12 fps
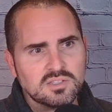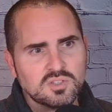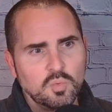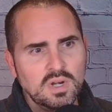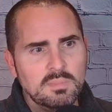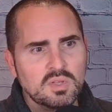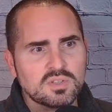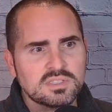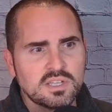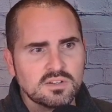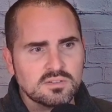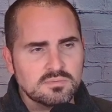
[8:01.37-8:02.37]
20
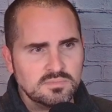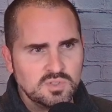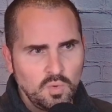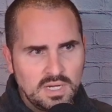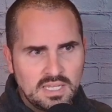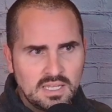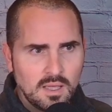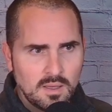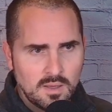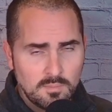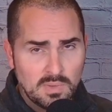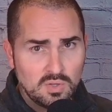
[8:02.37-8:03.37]

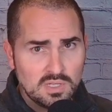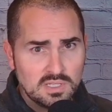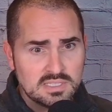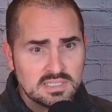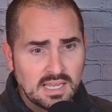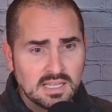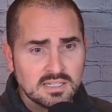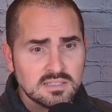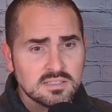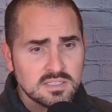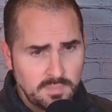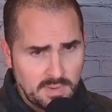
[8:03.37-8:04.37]
millisecond
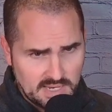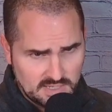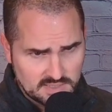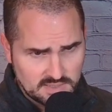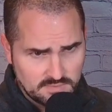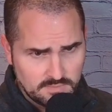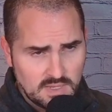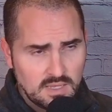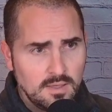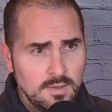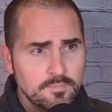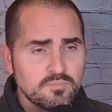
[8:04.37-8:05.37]
spikes.
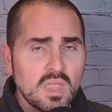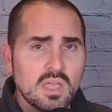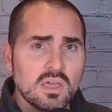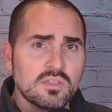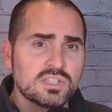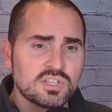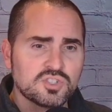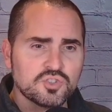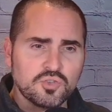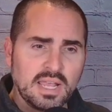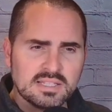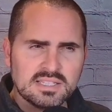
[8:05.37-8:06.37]
This is
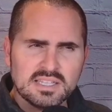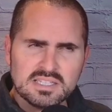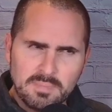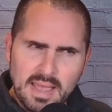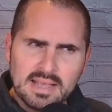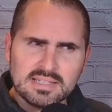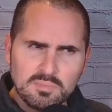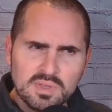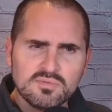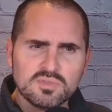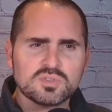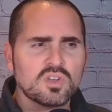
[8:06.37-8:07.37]
transient spikes, I believe
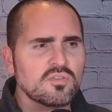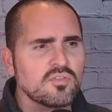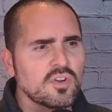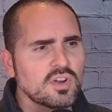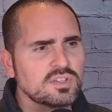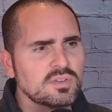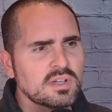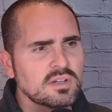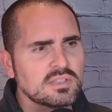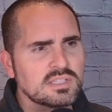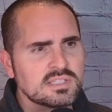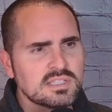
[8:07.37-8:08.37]
is what they're referring to here.
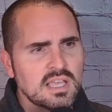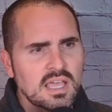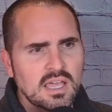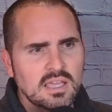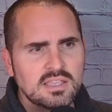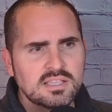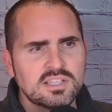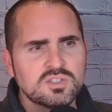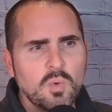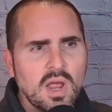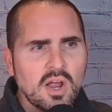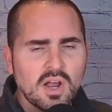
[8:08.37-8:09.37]
This is
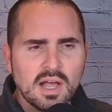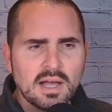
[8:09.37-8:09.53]
where